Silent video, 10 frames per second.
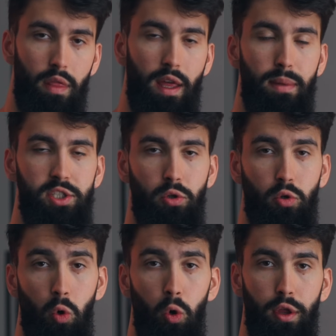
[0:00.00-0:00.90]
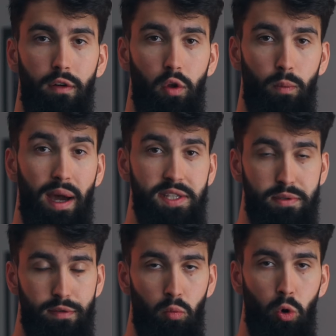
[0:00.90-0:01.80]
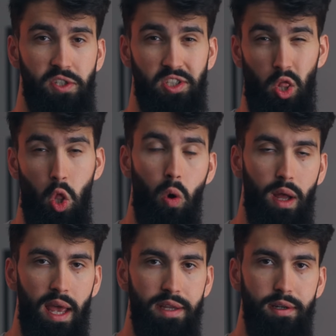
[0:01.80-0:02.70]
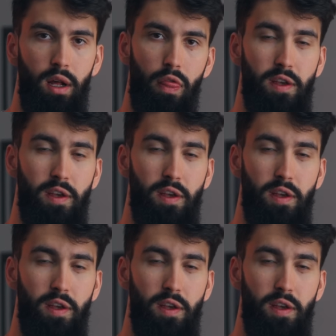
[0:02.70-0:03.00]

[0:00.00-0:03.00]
they measured growth of the biceps femoris' long head,